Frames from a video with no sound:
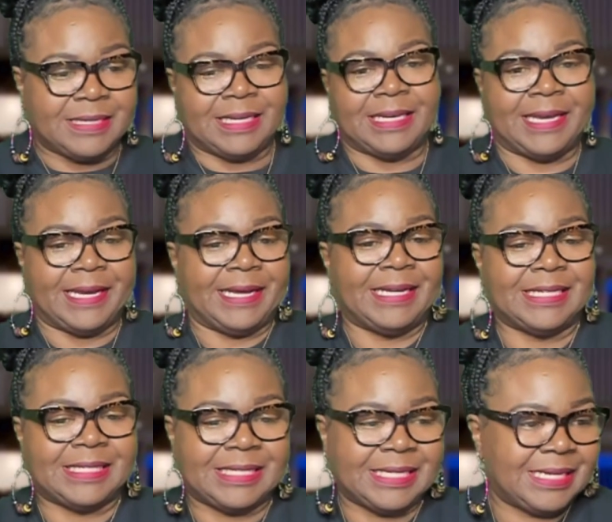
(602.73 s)

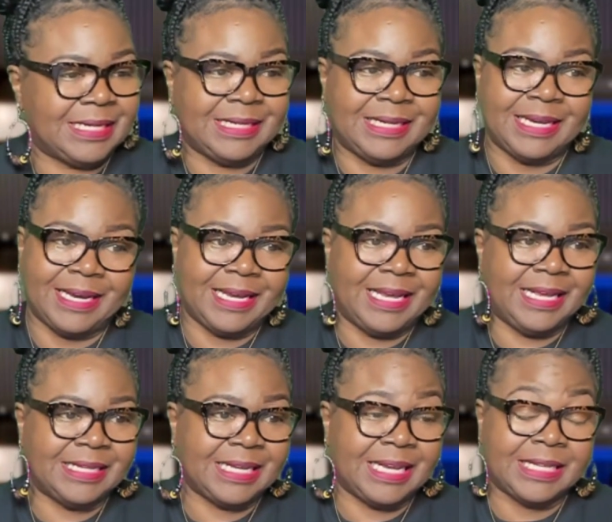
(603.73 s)

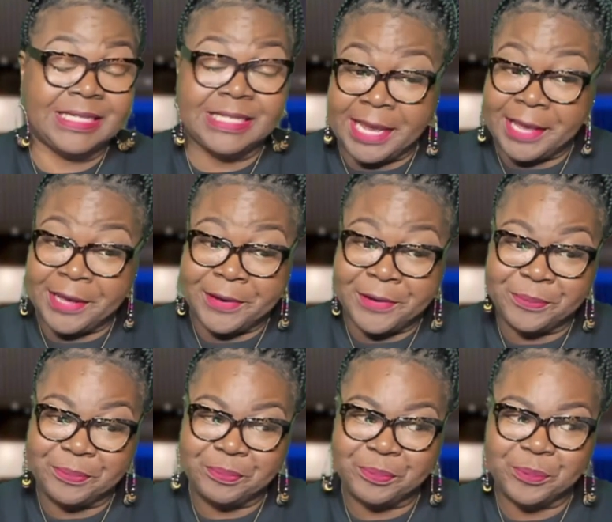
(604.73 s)
he's in jail.
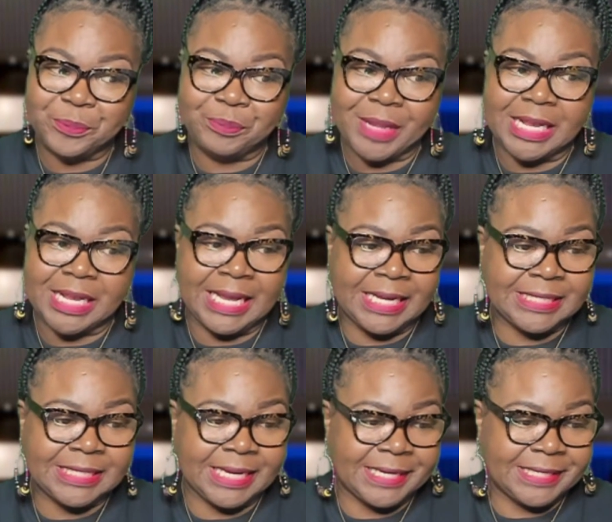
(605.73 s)
He's
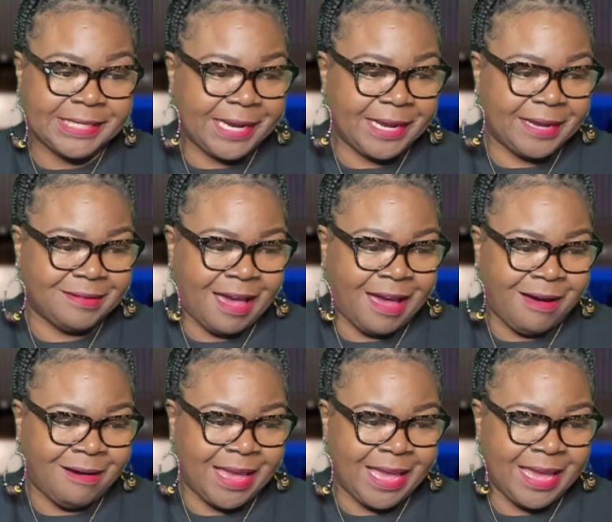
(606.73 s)
in jail,
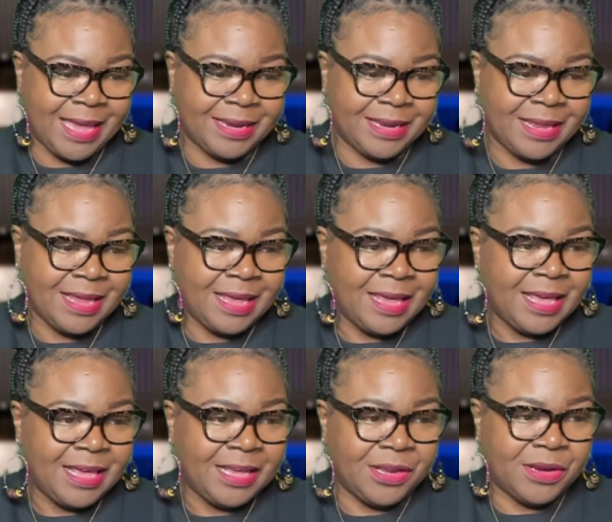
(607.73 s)
y'all. And
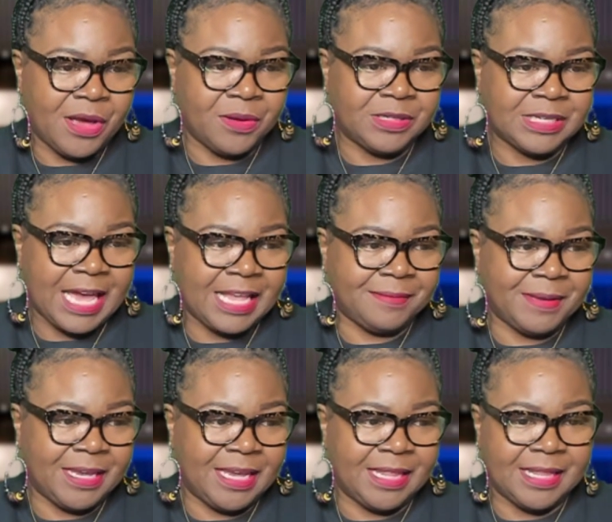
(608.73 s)

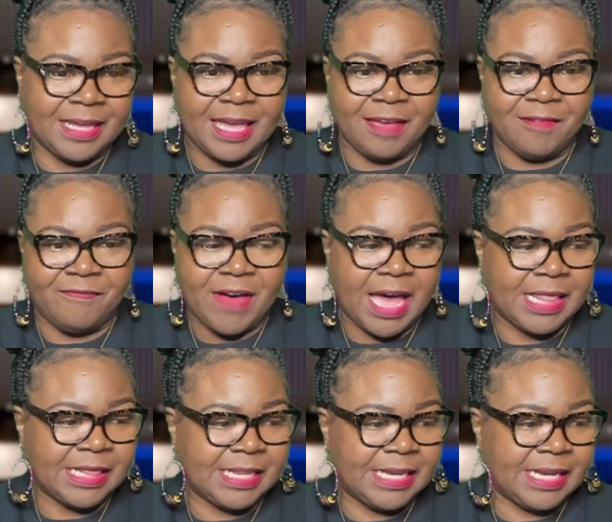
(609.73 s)
Jasmine Eiland can
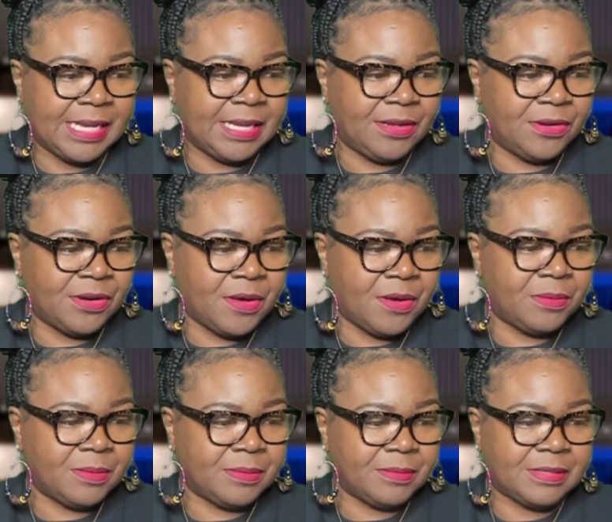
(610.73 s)
finally,
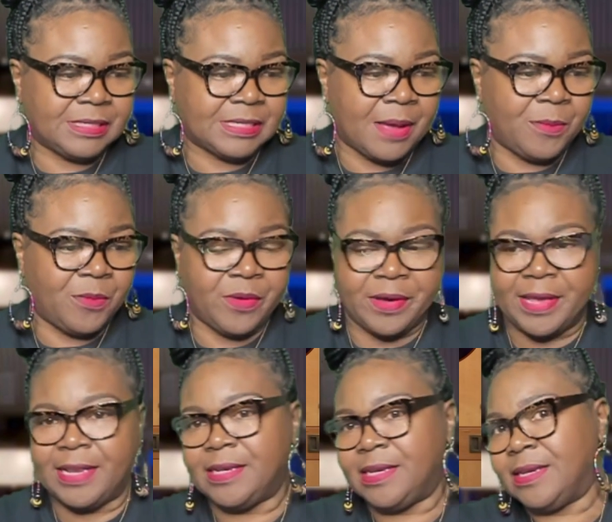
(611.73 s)

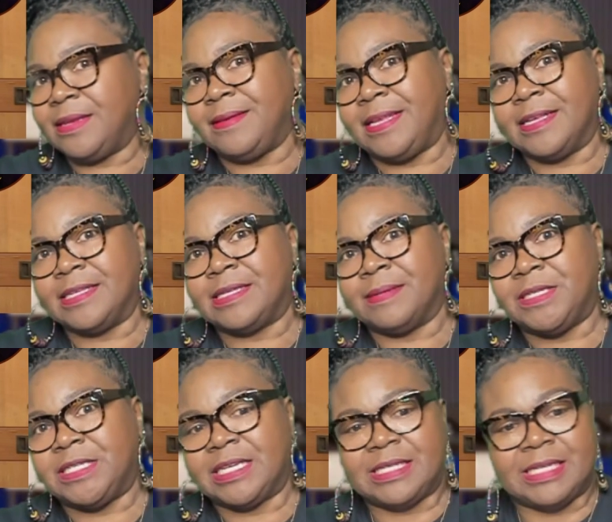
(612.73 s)
somewhat get some
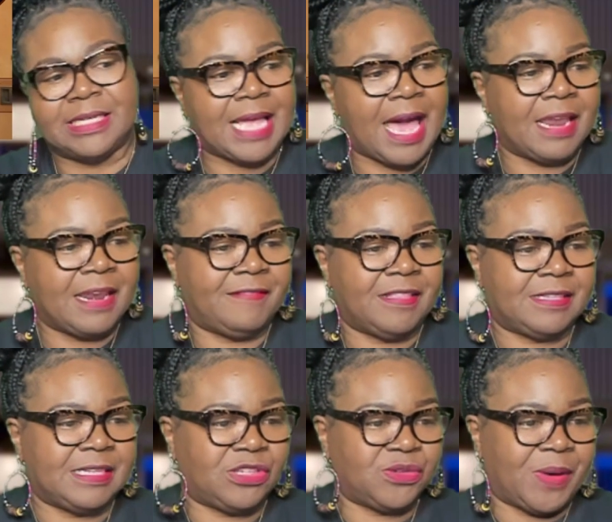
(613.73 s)
justice out of the
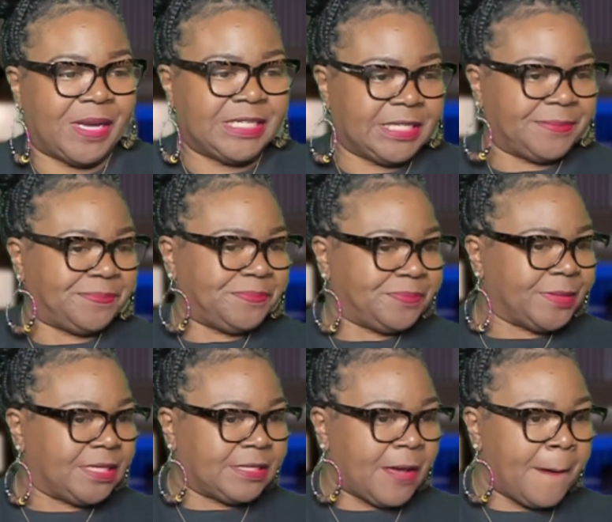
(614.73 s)
situation.
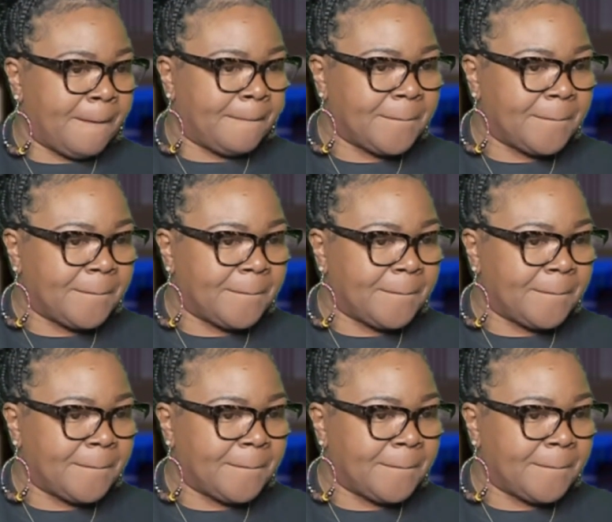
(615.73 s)
So